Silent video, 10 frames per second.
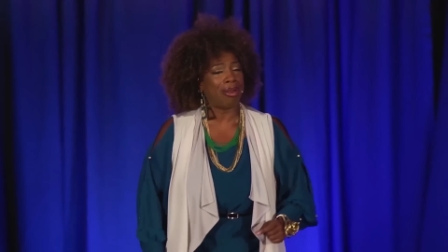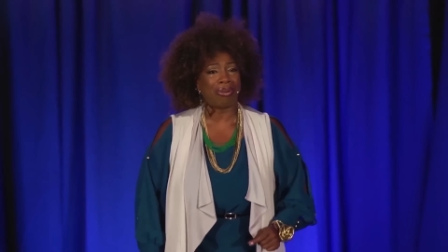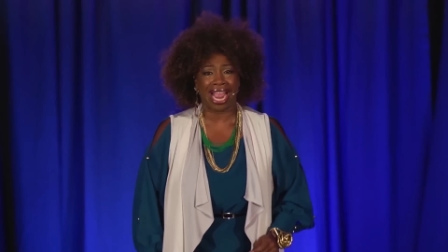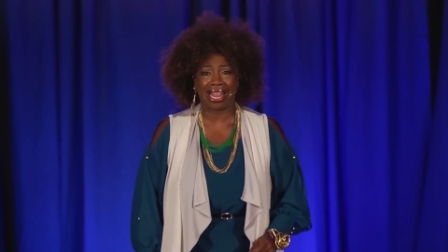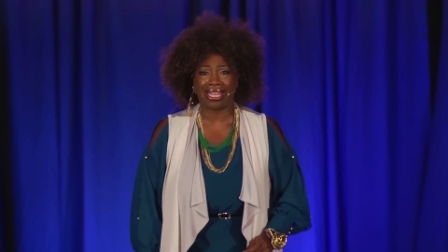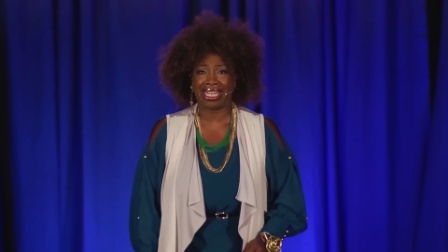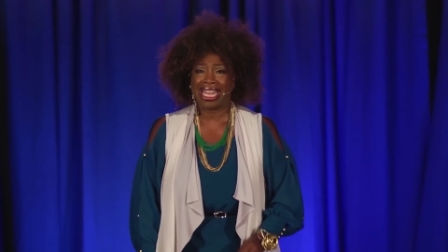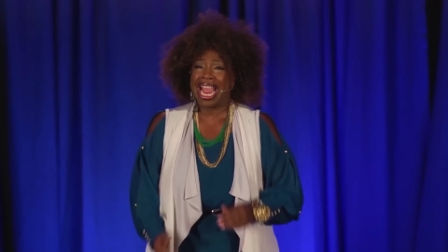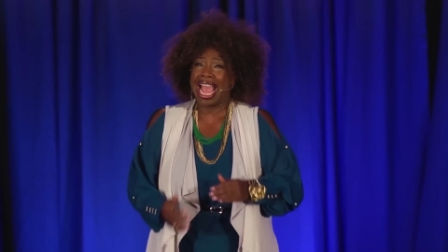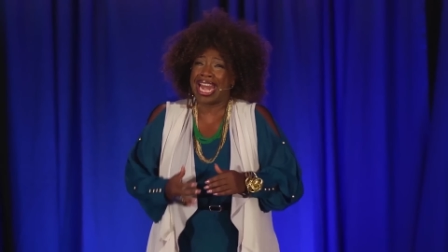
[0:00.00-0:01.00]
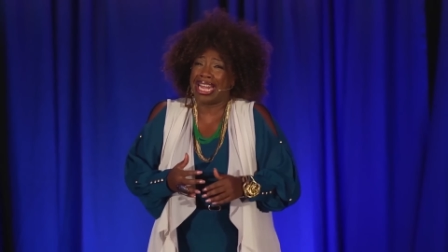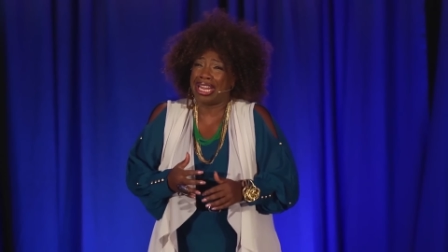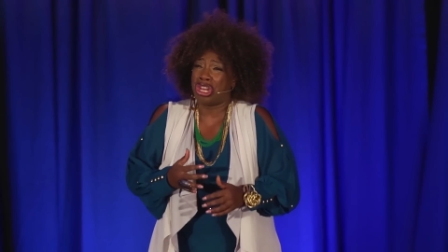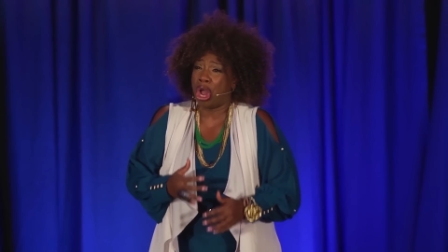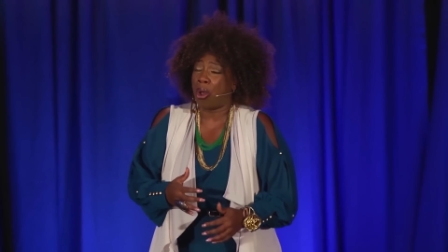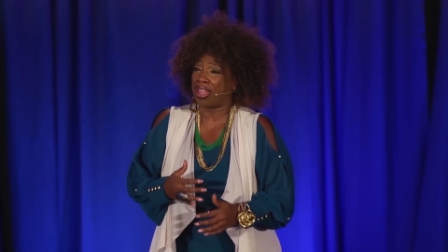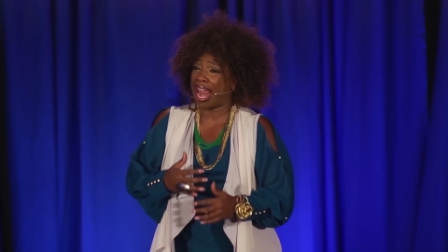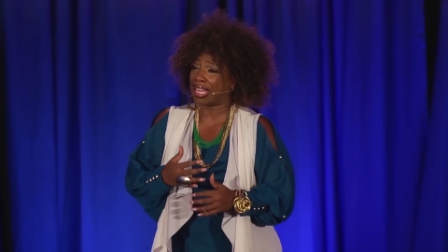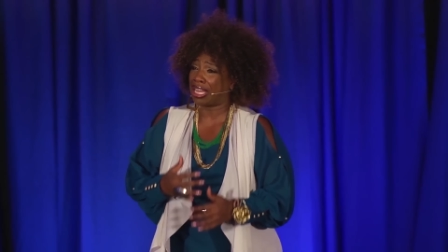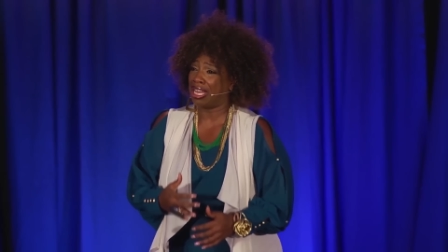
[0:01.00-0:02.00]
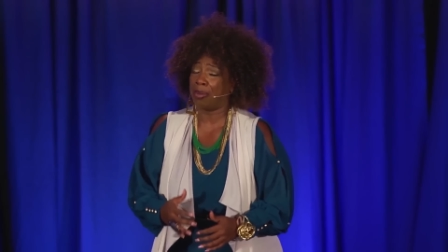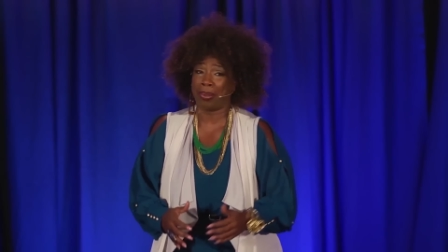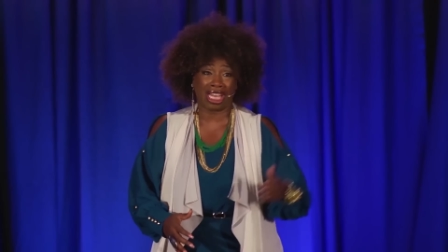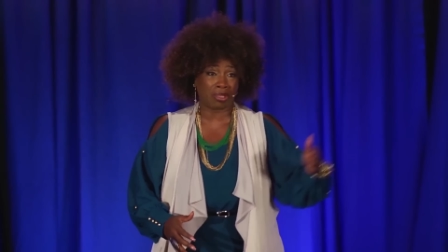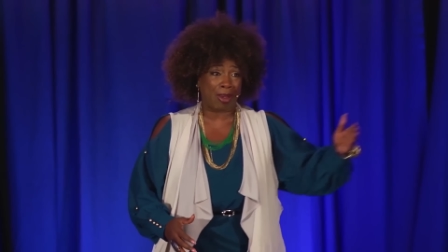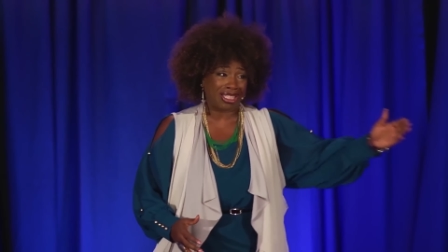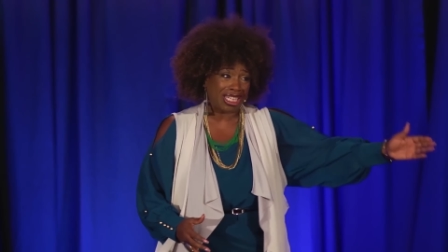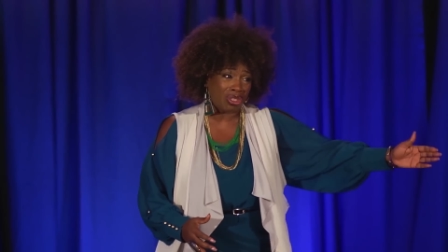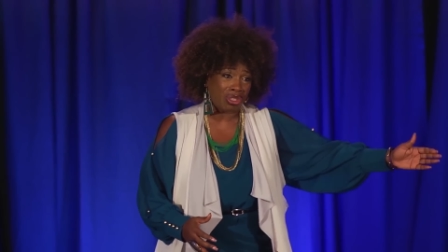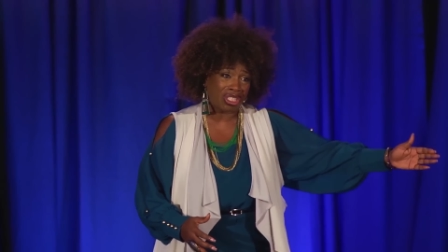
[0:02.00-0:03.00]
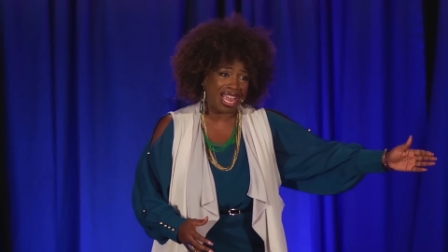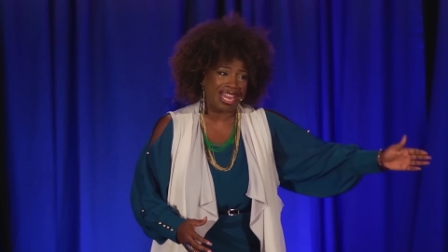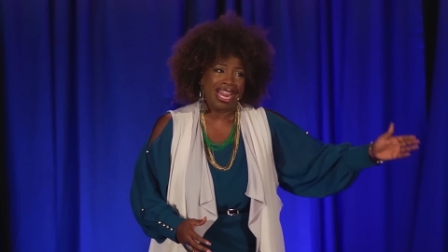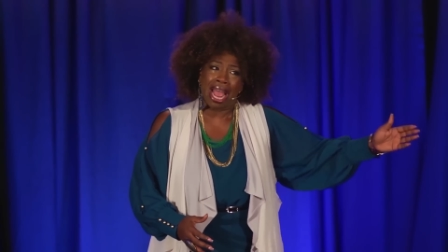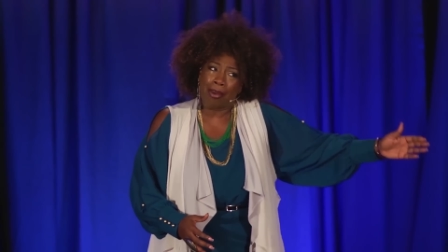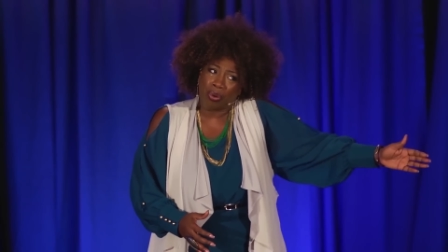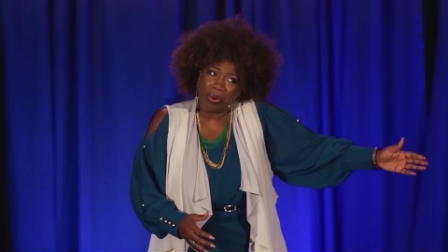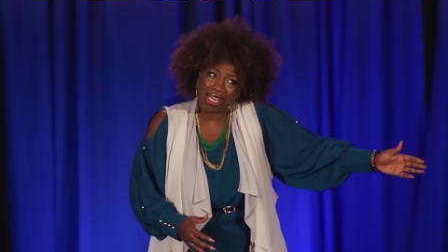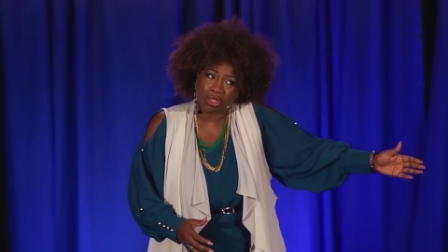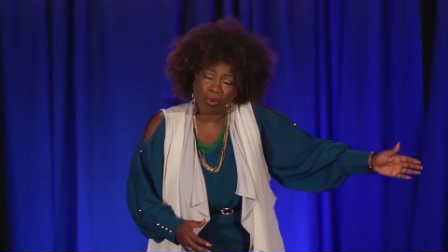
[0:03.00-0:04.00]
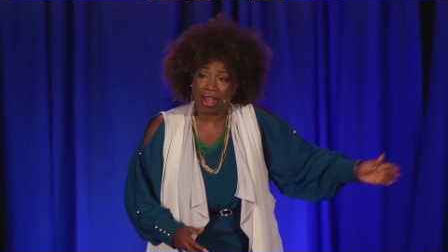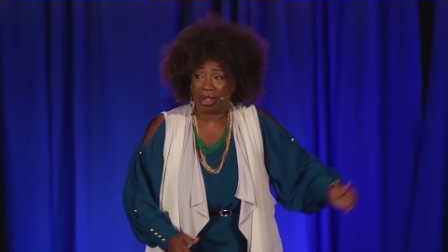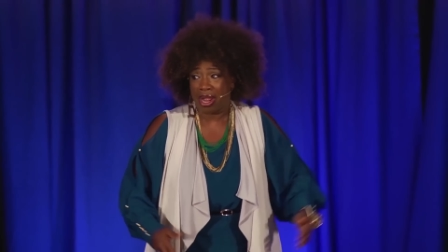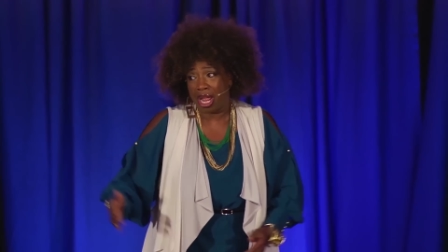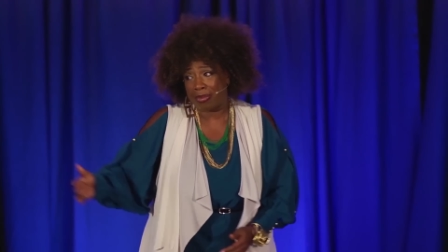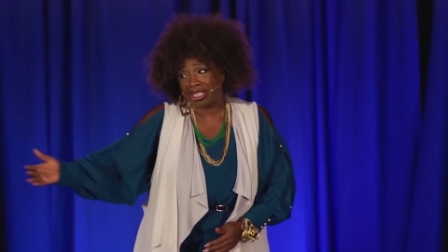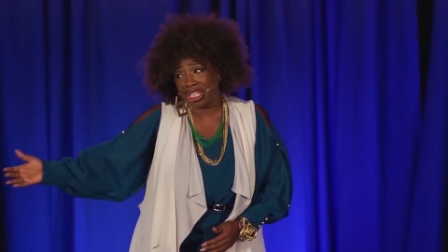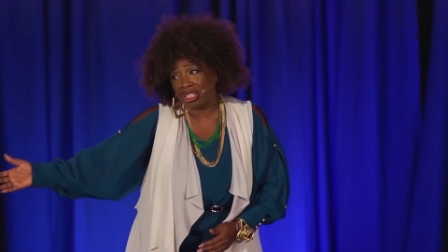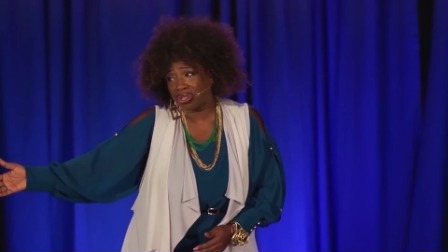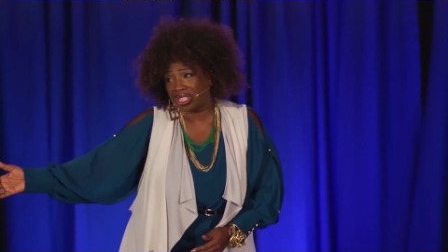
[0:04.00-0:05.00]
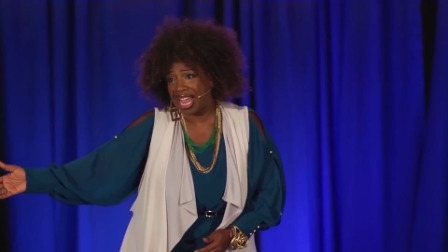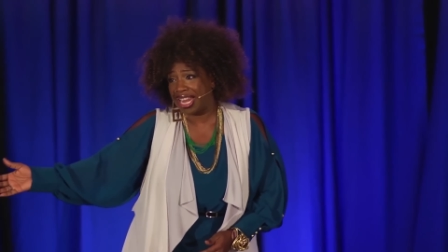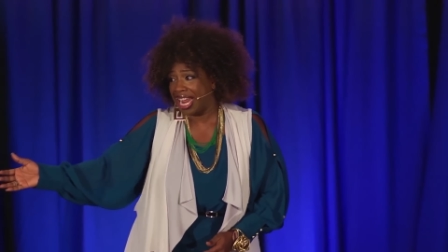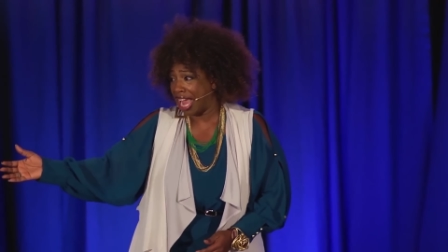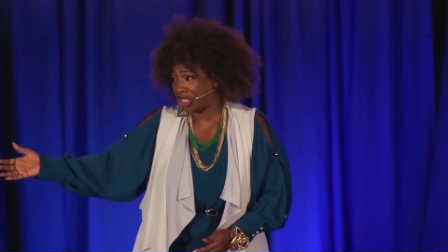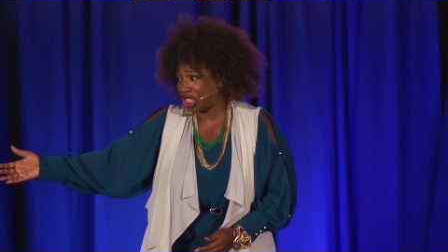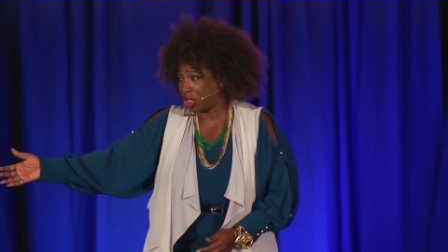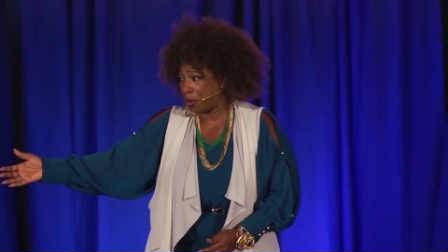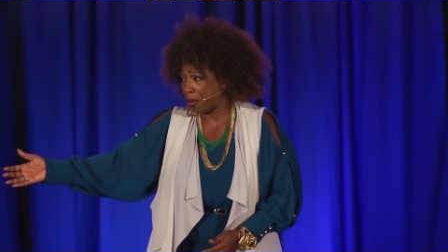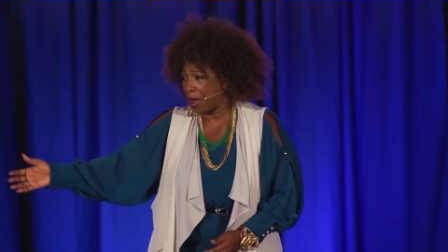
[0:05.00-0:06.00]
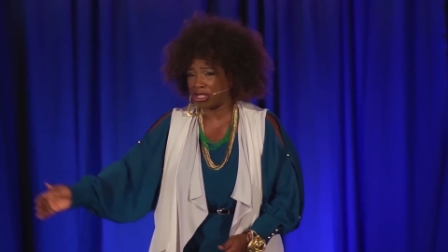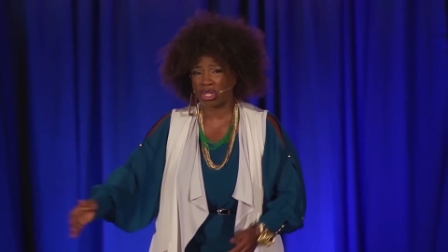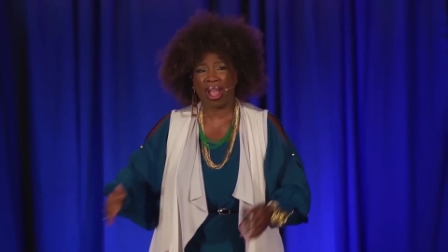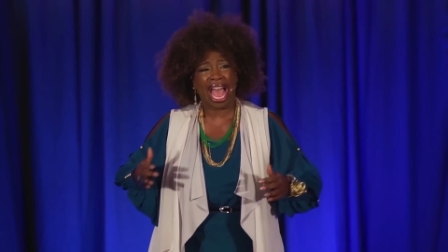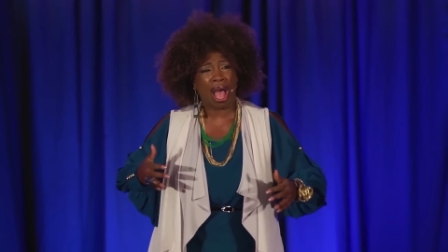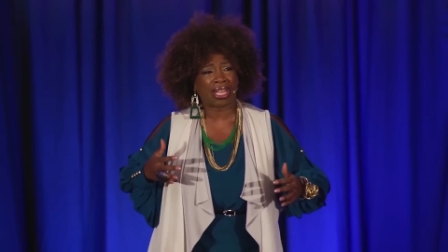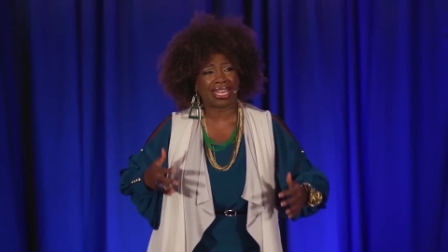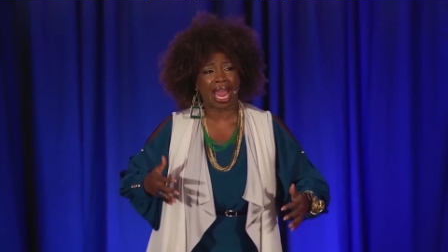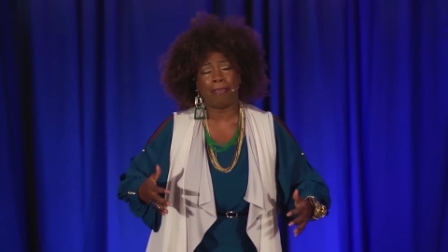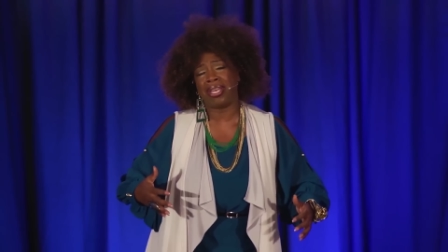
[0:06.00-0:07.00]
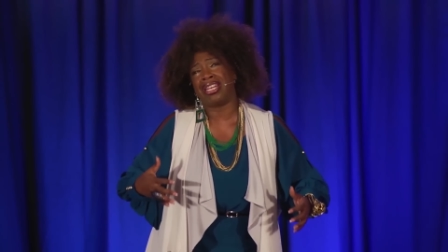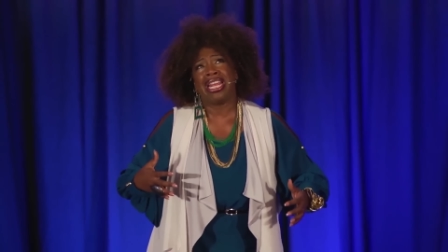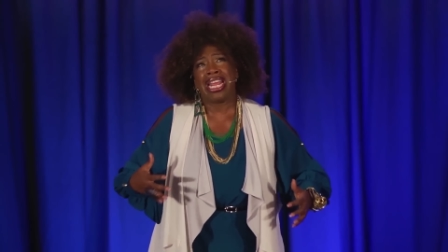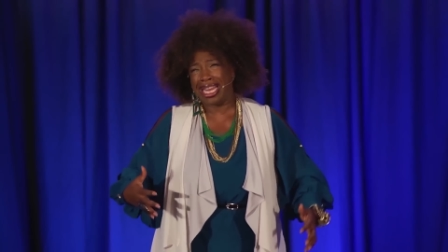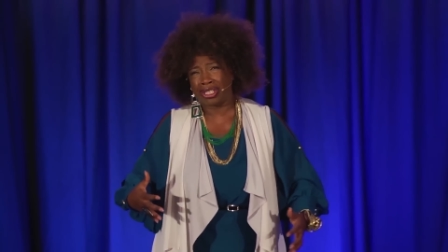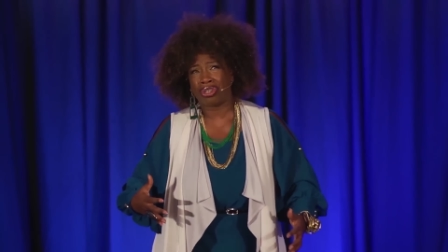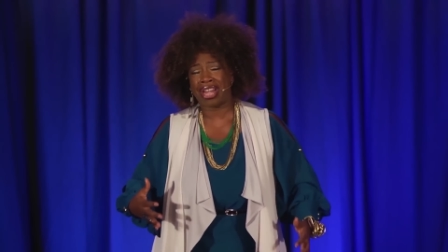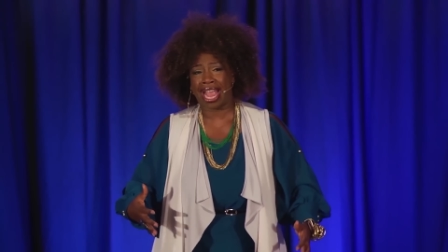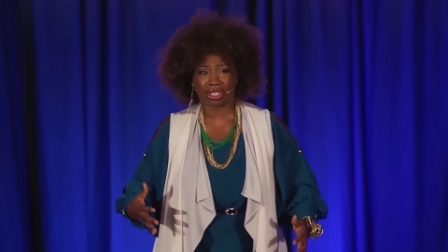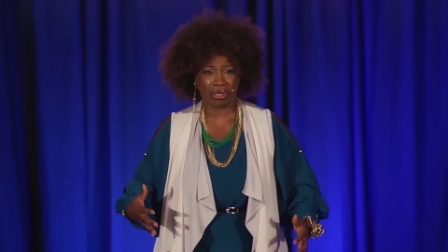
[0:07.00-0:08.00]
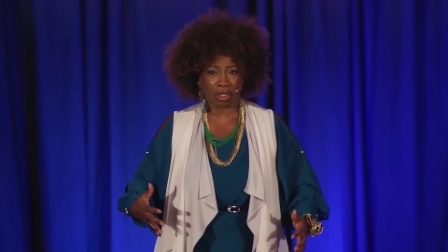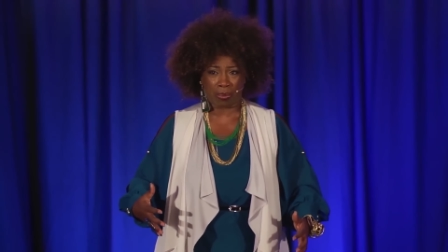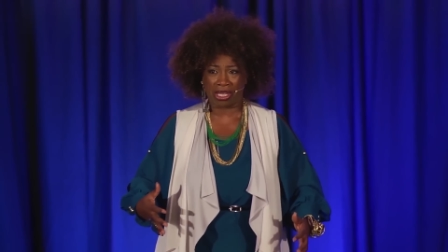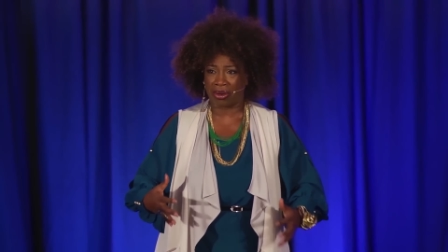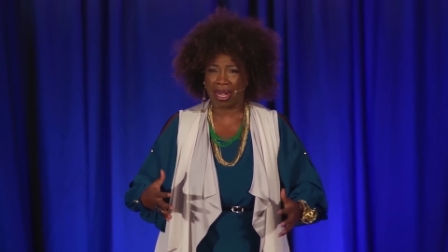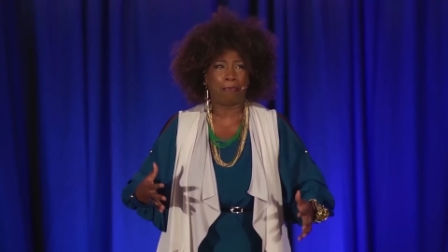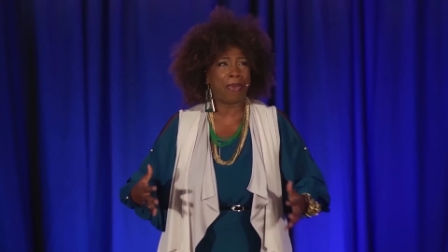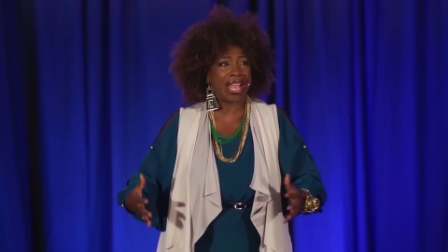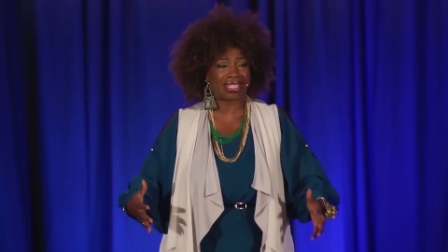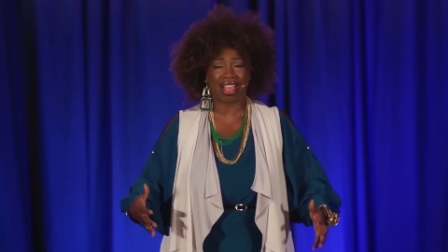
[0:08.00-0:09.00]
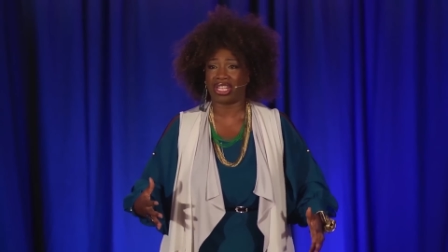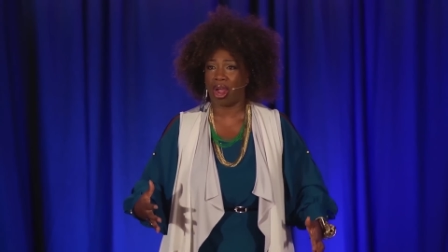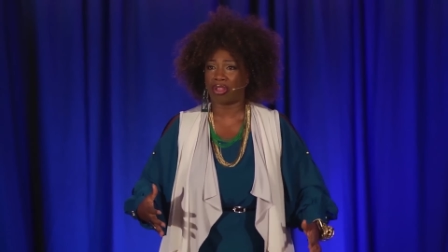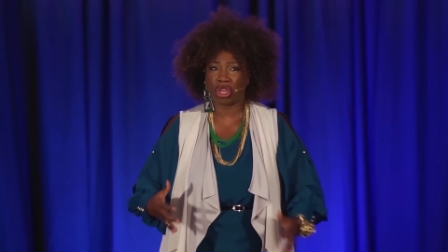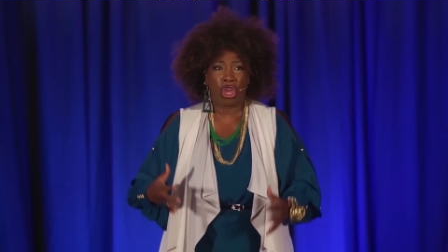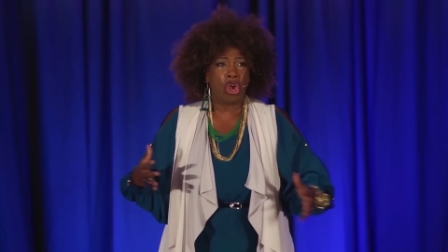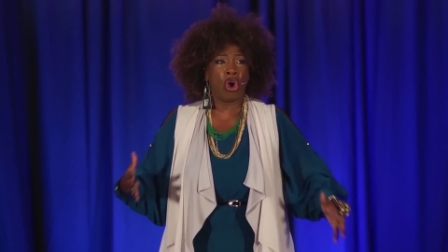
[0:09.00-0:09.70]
my reality. And I didn't know that I could because my teacher said I'm the weakest writer. And my teacher said I shouldn't speak in public. So how can I be an international speaker and a best-selling author?